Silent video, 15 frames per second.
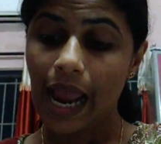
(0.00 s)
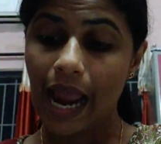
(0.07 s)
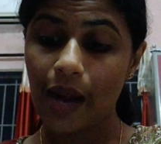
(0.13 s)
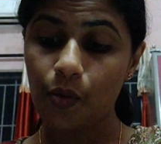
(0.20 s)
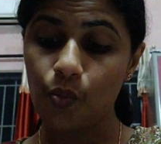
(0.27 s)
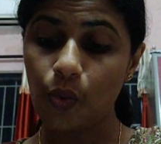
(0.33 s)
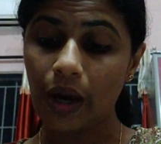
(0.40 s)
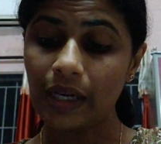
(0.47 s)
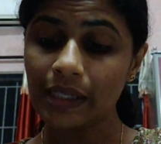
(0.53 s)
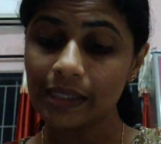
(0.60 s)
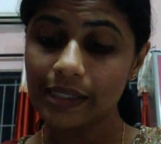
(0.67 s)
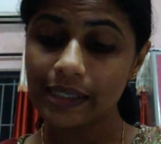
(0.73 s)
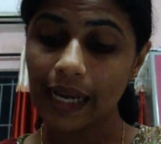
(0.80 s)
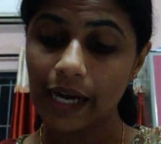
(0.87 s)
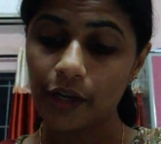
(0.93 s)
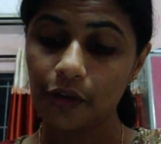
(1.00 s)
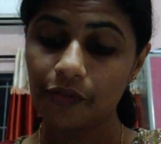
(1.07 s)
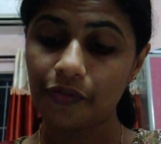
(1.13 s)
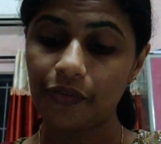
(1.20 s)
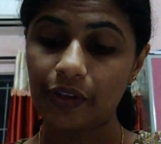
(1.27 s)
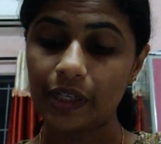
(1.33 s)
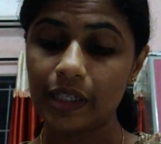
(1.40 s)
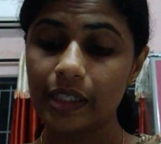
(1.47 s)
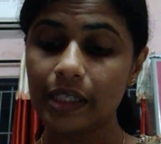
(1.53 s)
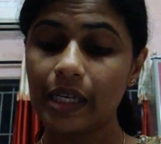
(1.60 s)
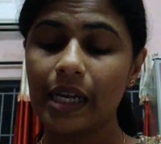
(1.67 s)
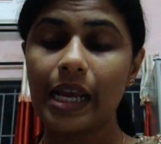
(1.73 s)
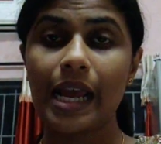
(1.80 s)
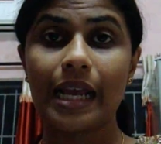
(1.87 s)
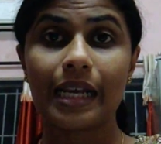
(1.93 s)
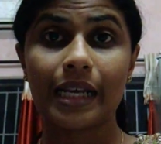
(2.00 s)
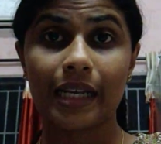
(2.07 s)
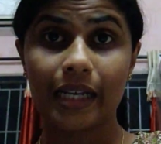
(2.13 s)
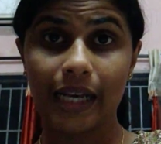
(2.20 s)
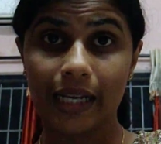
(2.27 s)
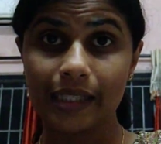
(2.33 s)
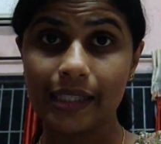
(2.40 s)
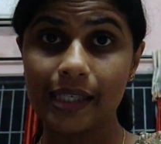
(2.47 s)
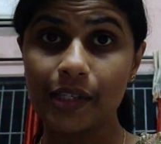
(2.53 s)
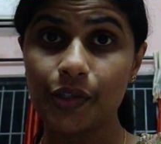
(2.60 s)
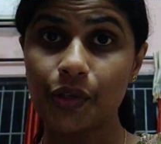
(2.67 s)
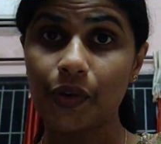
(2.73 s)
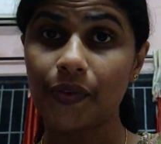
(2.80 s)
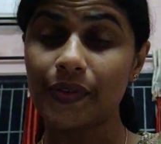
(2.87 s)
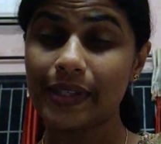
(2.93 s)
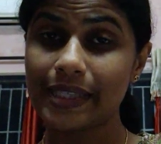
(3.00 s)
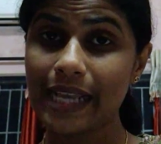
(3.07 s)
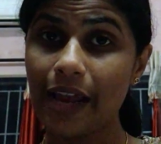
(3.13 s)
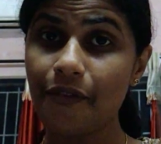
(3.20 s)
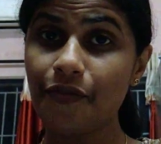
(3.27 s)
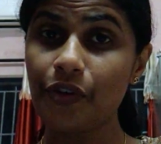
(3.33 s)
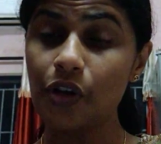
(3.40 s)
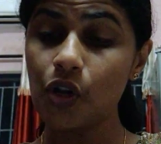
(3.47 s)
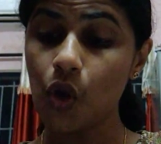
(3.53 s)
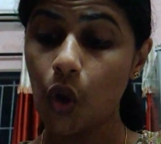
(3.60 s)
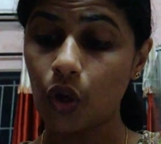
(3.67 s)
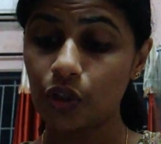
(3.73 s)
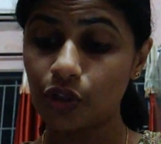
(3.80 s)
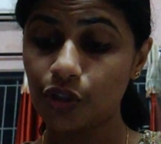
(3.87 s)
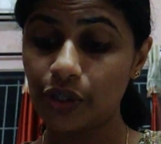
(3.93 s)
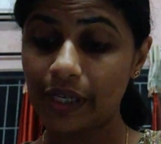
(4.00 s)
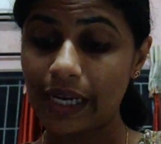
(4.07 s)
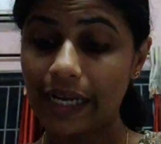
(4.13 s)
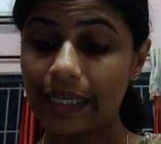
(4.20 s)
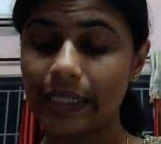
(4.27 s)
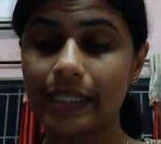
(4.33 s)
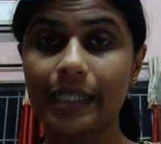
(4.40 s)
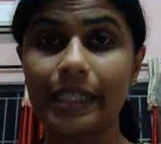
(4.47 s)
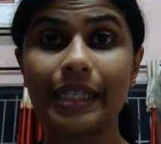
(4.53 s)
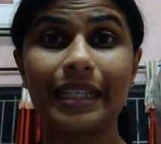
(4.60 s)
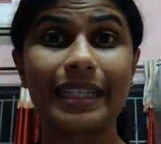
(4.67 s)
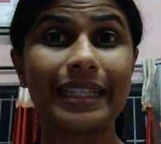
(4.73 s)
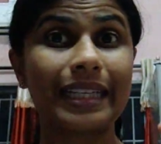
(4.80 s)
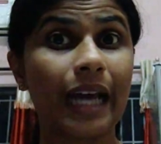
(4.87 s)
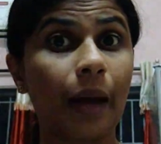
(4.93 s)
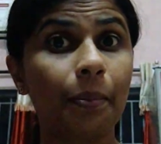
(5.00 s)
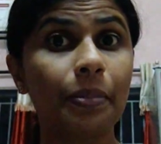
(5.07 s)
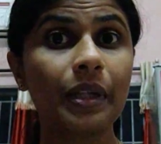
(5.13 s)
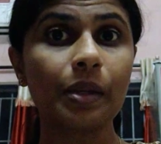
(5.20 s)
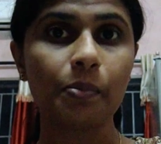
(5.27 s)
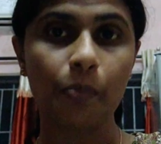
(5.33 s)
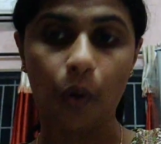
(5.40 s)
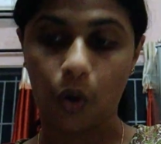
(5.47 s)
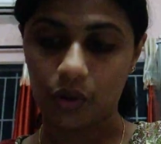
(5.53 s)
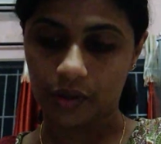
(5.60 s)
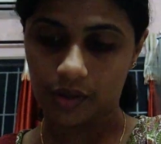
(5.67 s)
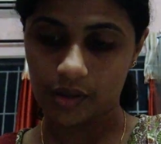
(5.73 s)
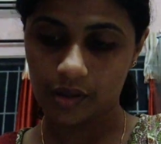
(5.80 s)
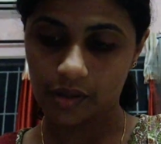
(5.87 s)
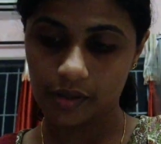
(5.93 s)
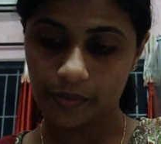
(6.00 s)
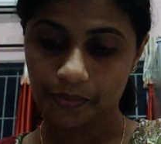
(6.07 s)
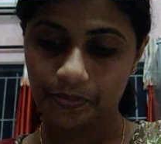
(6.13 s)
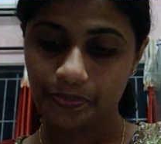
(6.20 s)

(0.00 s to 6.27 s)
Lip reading: and one side of it consists of several conjugated double bonds,